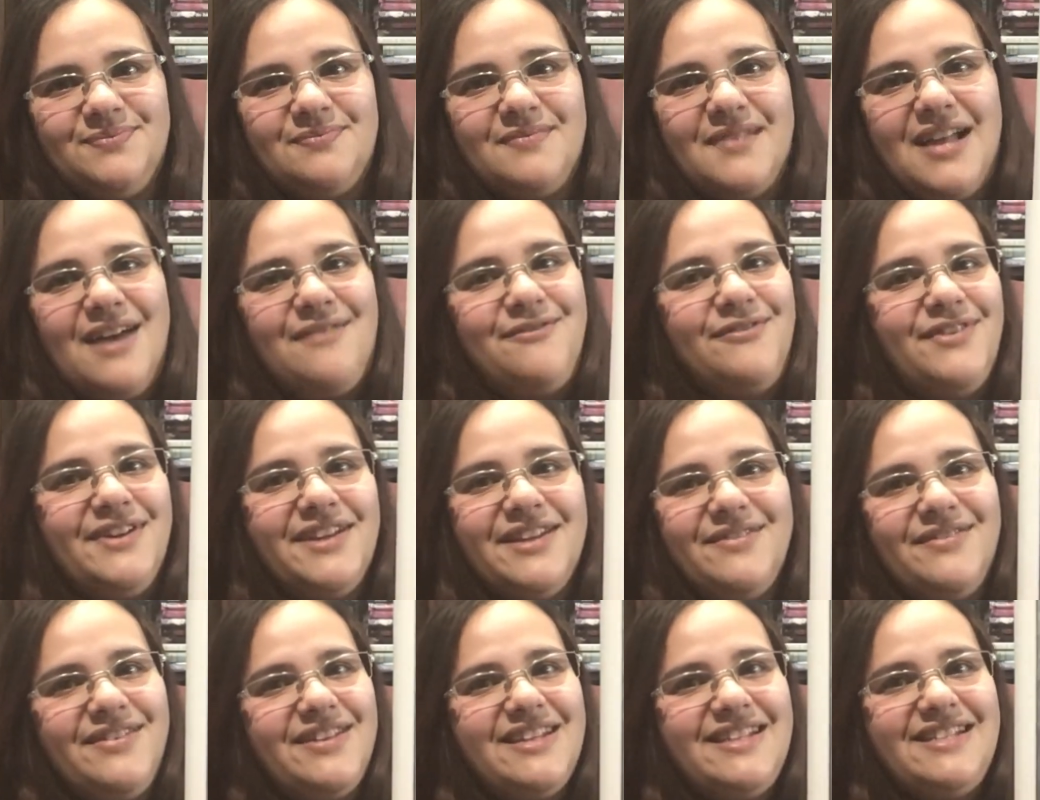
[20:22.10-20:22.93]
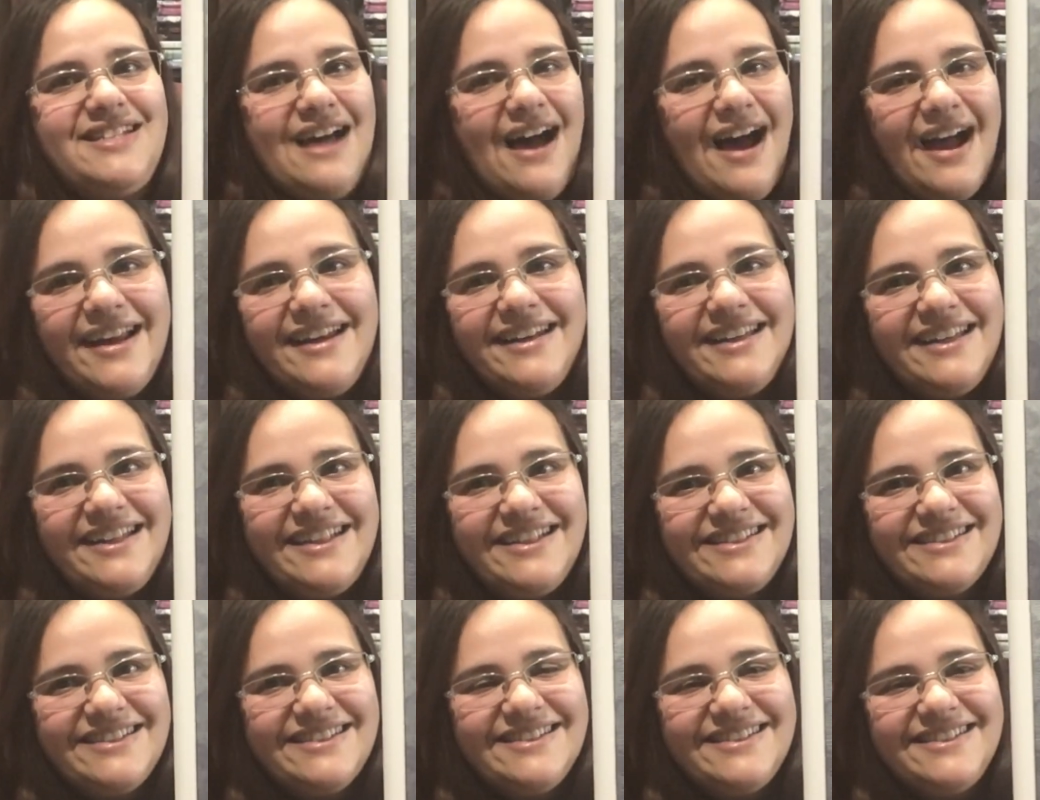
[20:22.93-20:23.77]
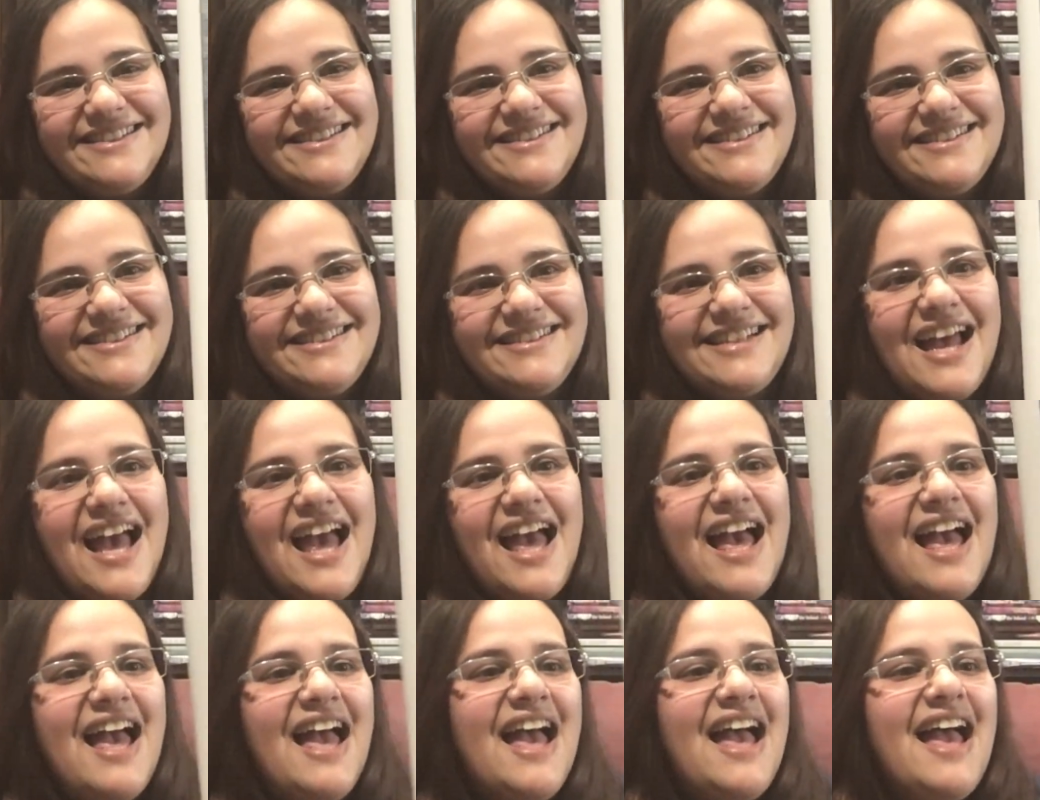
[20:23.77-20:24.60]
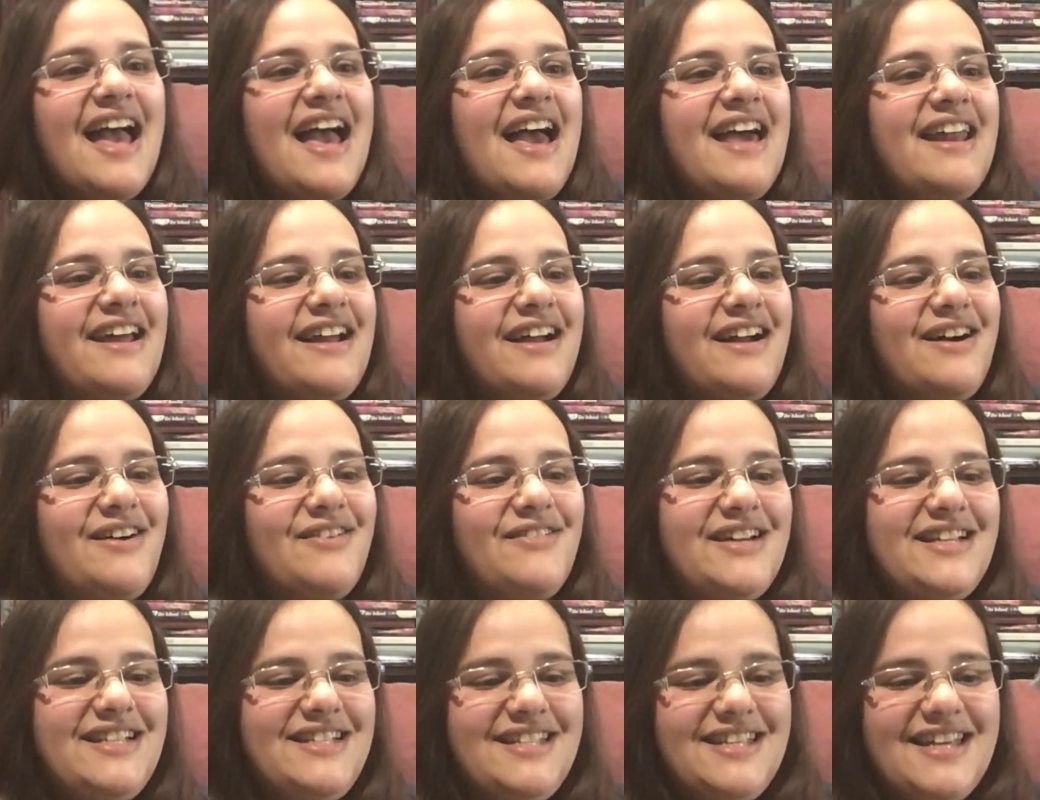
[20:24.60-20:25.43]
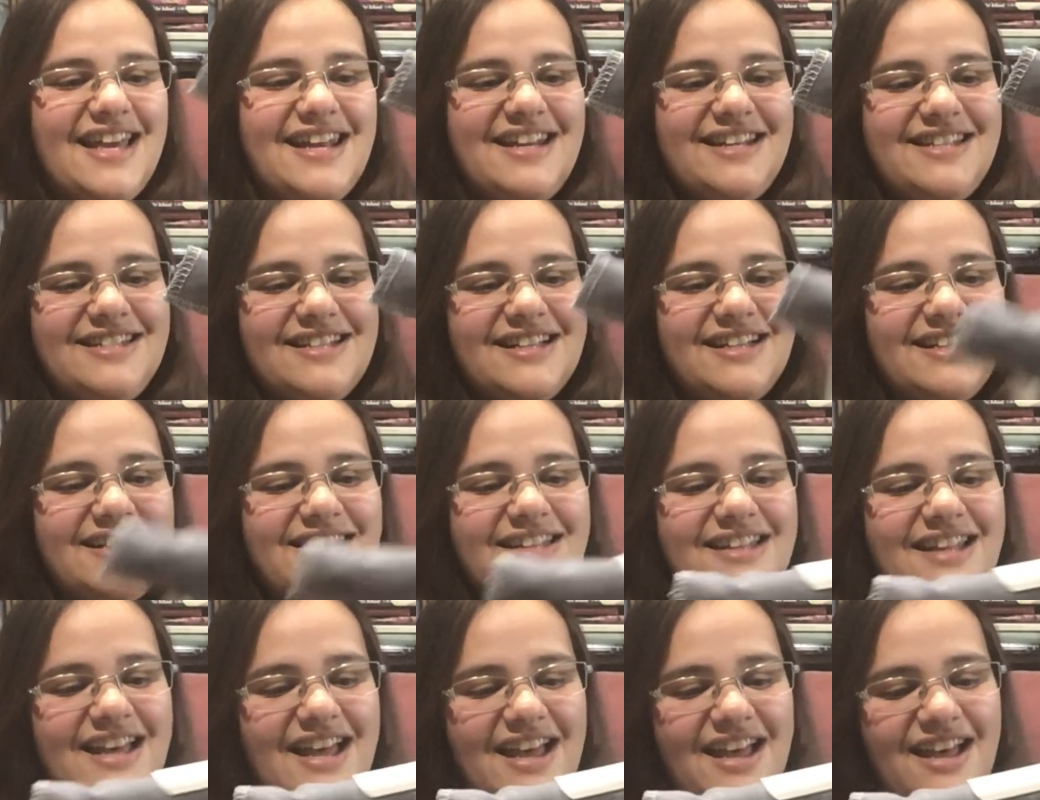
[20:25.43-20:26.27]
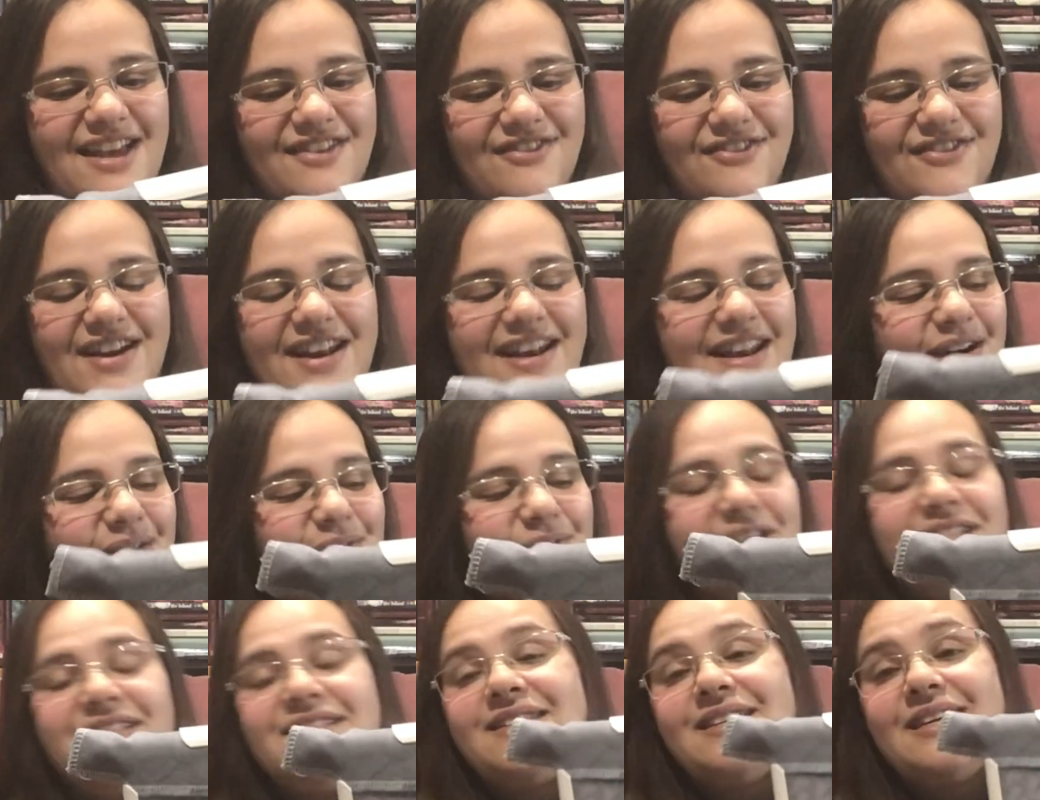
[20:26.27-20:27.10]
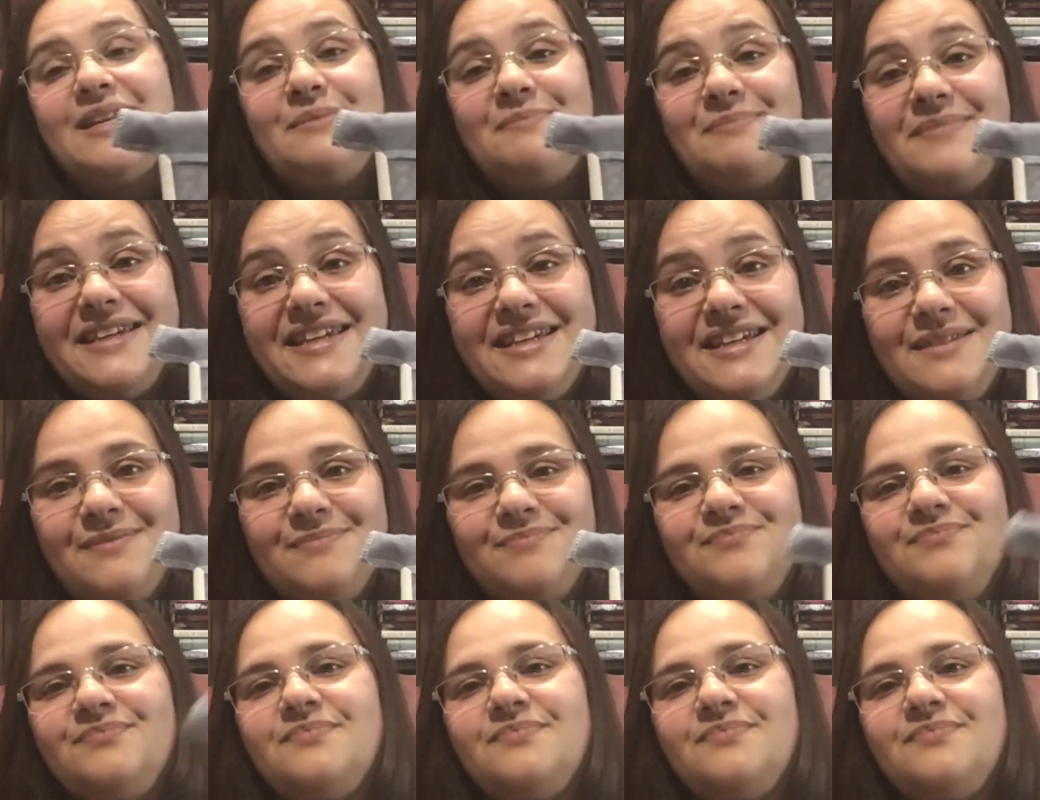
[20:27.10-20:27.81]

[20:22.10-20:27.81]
and really tiny. And I can't wait to get it done and find out what it's going to be.